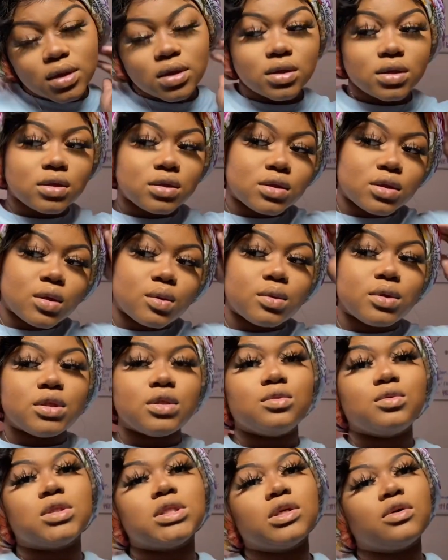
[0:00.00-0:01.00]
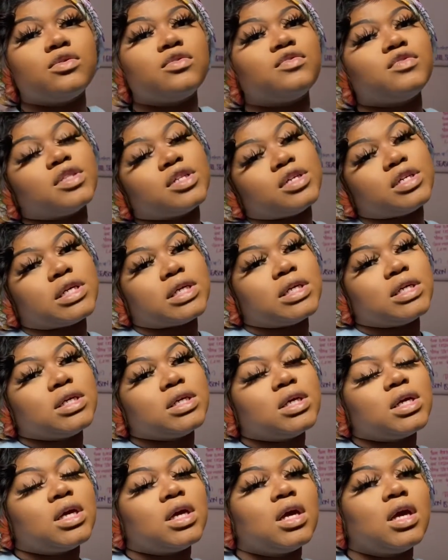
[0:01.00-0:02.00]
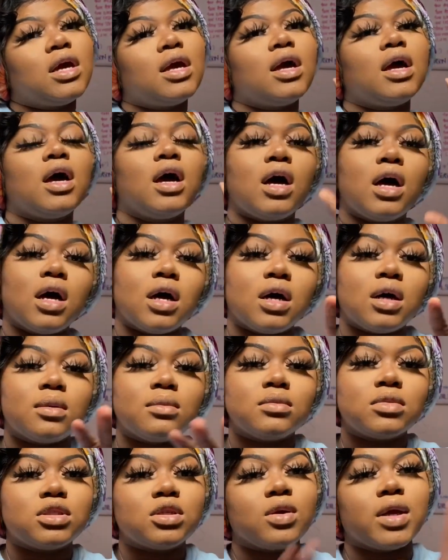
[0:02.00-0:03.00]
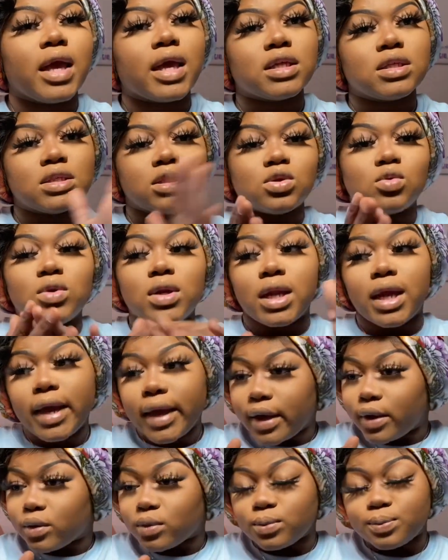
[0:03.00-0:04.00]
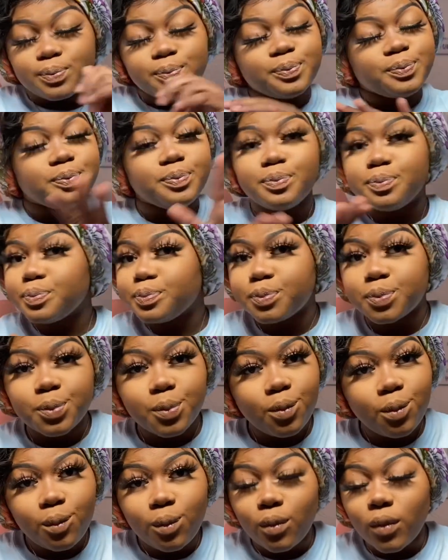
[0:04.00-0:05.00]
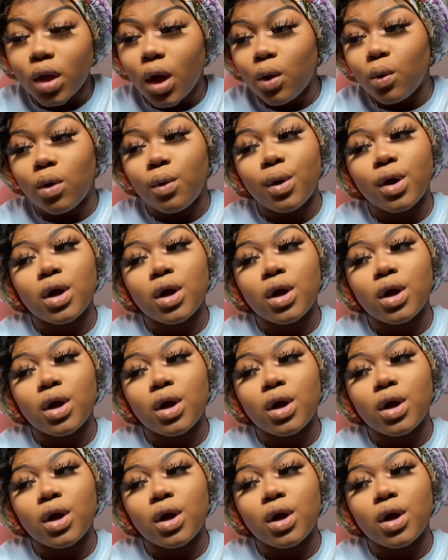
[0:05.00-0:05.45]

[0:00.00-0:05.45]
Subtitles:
So cute, so flirty. So yes, so now what we're